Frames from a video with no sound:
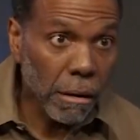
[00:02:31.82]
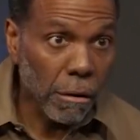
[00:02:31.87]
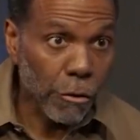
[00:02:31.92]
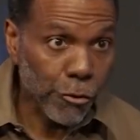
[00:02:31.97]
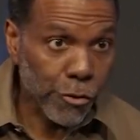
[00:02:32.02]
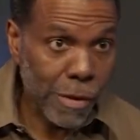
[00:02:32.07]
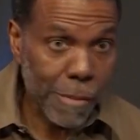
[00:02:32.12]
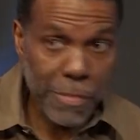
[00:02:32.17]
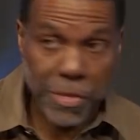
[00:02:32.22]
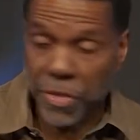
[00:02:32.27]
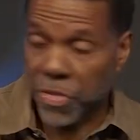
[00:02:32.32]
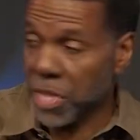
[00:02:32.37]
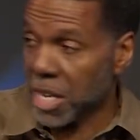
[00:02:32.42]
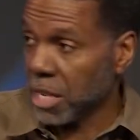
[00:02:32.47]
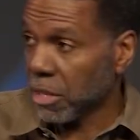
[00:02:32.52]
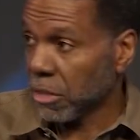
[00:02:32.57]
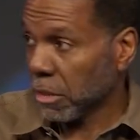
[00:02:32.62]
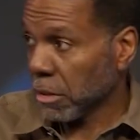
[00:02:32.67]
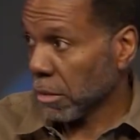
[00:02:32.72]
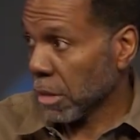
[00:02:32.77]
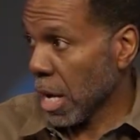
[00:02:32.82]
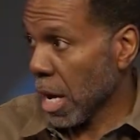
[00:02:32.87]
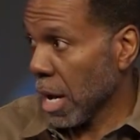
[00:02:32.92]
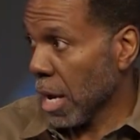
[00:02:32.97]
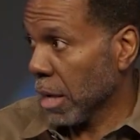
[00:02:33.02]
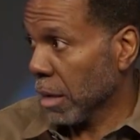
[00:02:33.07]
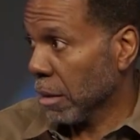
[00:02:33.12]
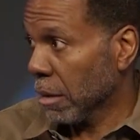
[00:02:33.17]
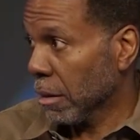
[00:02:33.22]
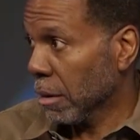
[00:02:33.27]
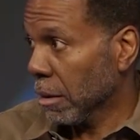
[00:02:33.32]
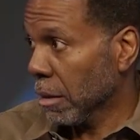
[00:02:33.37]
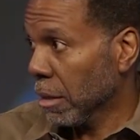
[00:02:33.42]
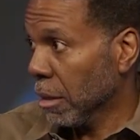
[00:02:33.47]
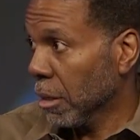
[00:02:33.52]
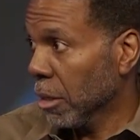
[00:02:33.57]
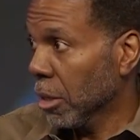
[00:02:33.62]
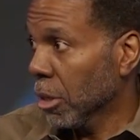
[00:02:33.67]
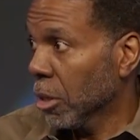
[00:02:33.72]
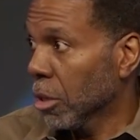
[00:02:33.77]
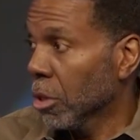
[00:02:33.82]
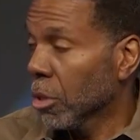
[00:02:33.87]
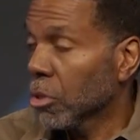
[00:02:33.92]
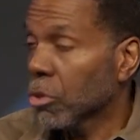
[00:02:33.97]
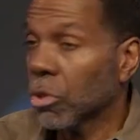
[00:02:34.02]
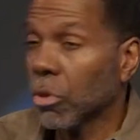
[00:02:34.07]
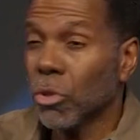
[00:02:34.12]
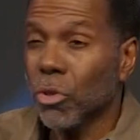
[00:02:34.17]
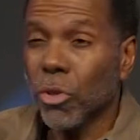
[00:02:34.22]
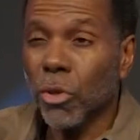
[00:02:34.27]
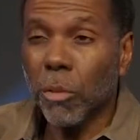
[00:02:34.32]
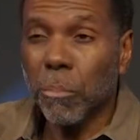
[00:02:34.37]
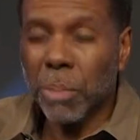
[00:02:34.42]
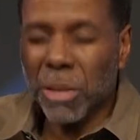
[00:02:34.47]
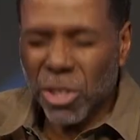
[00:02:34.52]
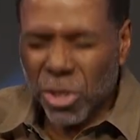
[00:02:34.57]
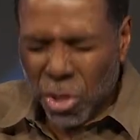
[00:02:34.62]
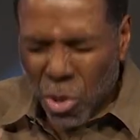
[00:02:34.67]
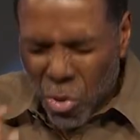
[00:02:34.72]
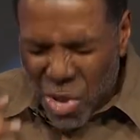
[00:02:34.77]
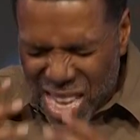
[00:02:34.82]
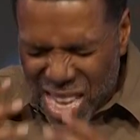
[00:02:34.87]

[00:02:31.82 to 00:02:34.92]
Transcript: from the things of God. So you'll be so